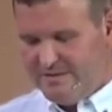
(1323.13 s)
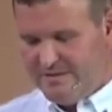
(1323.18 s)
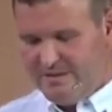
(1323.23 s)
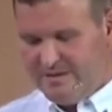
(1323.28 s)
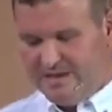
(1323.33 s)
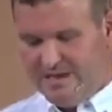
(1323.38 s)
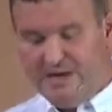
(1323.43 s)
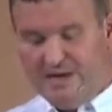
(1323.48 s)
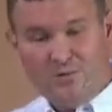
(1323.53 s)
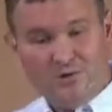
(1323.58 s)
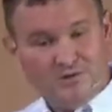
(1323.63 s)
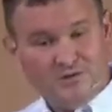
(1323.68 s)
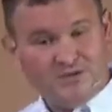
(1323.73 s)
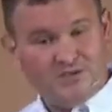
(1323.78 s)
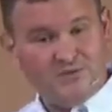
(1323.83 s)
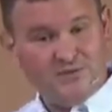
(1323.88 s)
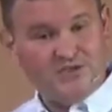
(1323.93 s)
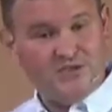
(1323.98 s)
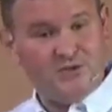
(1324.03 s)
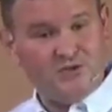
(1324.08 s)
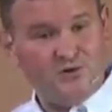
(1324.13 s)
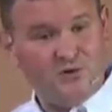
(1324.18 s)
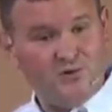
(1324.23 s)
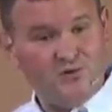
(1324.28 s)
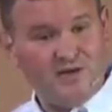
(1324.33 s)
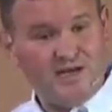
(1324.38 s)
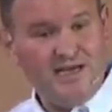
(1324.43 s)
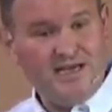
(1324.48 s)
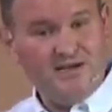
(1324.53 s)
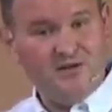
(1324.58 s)
He wanted to ensure that
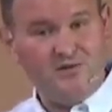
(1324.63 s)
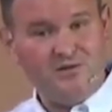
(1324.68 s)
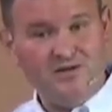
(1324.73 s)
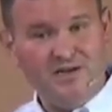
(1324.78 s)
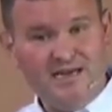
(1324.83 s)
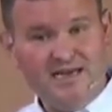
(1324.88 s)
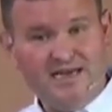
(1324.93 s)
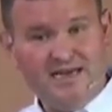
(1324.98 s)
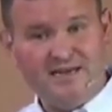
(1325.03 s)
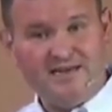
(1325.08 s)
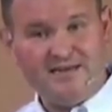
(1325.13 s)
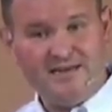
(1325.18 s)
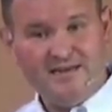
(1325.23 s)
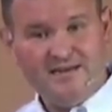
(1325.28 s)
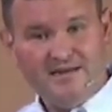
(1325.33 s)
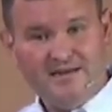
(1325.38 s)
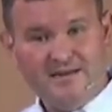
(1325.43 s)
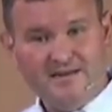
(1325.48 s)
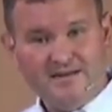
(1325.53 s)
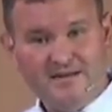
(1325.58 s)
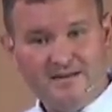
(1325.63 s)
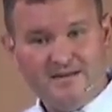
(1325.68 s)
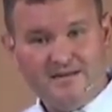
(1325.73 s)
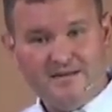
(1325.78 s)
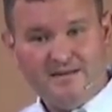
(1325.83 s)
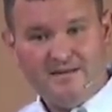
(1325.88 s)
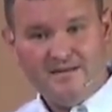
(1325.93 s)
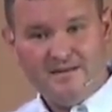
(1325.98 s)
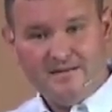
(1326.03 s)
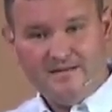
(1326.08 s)
he could lead
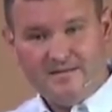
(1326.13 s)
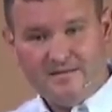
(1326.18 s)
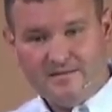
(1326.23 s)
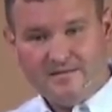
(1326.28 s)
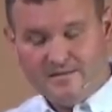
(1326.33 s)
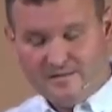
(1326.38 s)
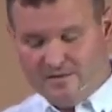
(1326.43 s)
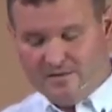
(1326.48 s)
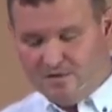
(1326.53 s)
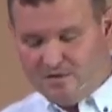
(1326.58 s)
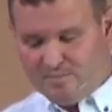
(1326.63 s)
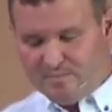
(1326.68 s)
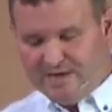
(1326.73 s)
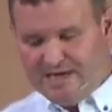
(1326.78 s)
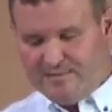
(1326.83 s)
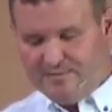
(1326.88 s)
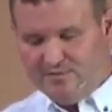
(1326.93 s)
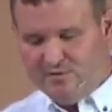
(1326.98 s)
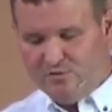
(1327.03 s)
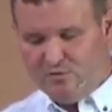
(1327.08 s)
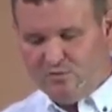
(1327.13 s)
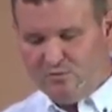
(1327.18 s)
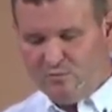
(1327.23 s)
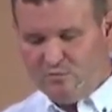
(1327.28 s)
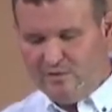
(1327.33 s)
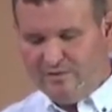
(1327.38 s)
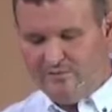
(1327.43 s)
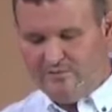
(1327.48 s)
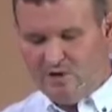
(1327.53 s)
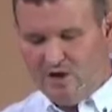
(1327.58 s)
those people
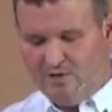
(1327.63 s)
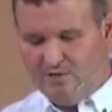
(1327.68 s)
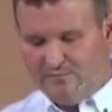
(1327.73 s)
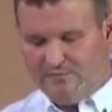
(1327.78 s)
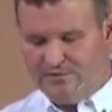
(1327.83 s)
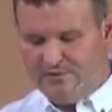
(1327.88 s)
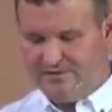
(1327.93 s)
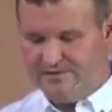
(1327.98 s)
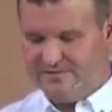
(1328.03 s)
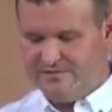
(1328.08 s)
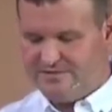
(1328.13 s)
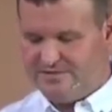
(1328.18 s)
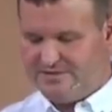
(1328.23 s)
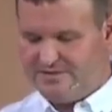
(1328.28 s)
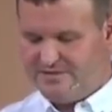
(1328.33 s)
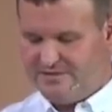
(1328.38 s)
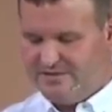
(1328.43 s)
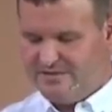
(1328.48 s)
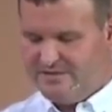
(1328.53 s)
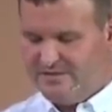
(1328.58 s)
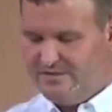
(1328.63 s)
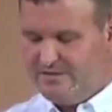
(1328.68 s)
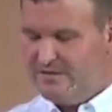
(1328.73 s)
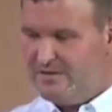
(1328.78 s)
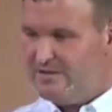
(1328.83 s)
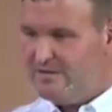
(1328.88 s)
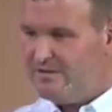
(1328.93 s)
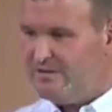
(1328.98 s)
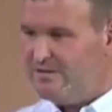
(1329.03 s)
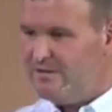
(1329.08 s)
with confidence,
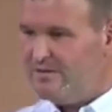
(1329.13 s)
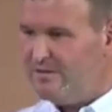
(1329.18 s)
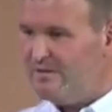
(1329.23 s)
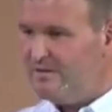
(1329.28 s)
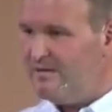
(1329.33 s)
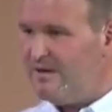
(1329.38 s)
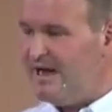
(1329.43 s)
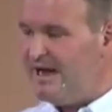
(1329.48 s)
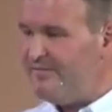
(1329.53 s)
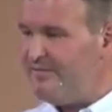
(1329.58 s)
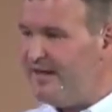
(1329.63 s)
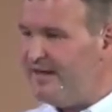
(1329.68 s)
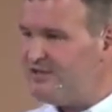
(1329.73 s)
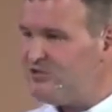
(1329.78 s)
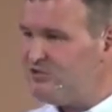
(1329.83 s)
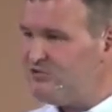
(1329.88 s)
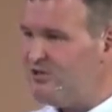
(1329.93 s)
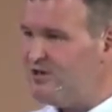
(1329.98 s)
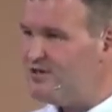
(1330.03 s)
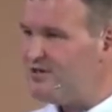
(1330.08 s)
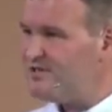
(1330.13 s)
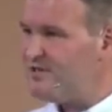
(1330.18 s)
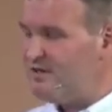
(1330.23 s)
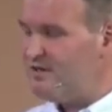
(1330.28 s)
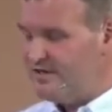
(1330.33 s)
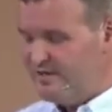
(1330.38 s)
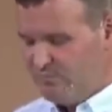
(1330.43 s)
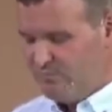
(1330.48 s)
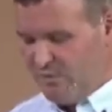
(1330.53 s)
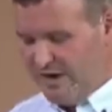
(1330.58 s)
have their trust and
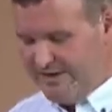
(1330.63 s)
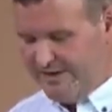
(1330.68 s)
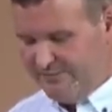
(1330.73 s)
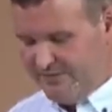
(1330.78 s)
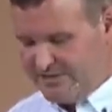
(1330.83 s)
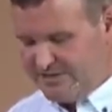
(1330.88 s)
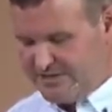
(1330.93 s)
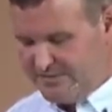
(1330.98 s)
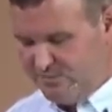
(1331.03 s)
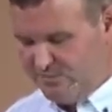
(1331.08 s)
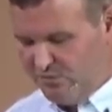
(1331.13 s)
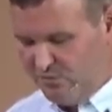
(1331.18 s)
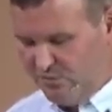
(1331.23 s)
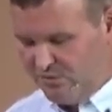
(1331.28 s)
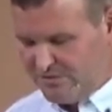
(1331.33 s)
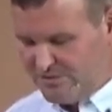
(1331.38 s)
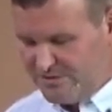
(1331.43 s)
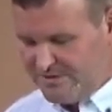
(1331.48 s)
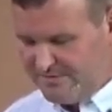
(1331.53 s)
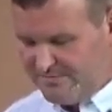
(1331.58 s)
unwavering support